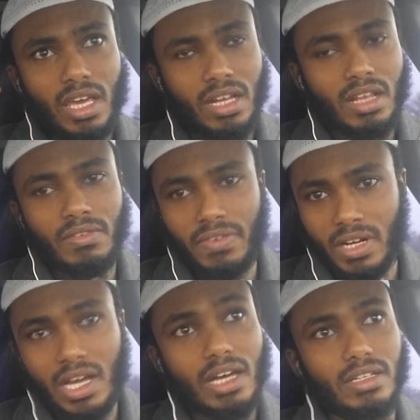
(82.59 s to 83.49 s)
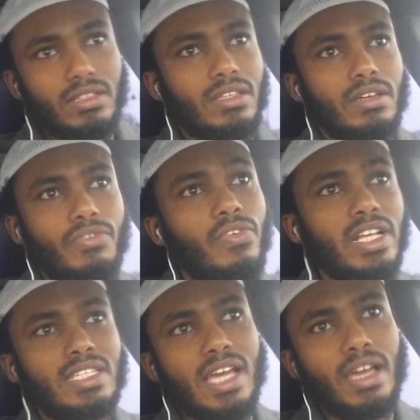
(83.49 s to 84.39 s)
and al-faragh, the
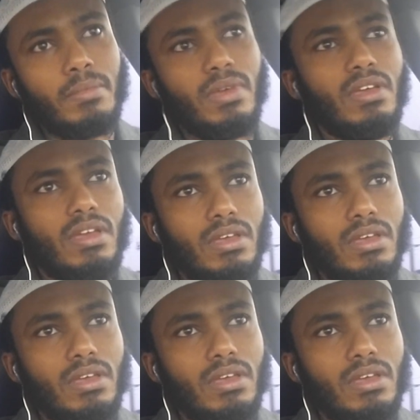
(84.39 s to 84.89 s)
free time.